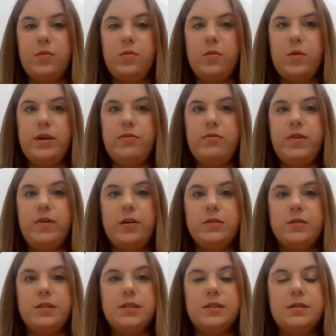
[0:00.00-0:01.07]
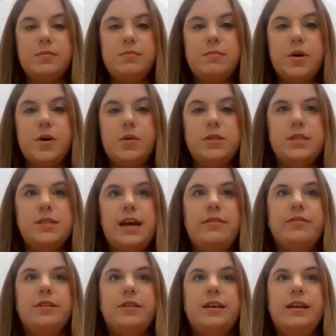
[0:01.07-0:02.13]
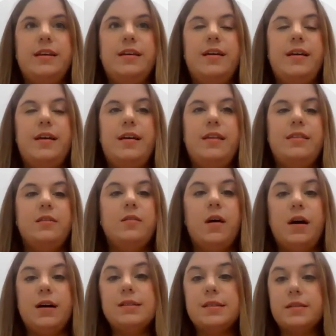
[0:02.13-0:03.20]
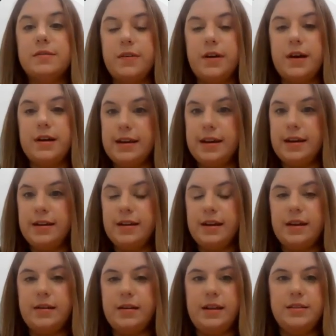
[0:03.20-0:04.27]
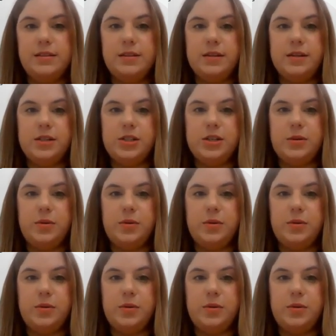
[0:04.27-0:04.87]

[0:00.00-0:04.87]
we felt most heavily the loss of data in search.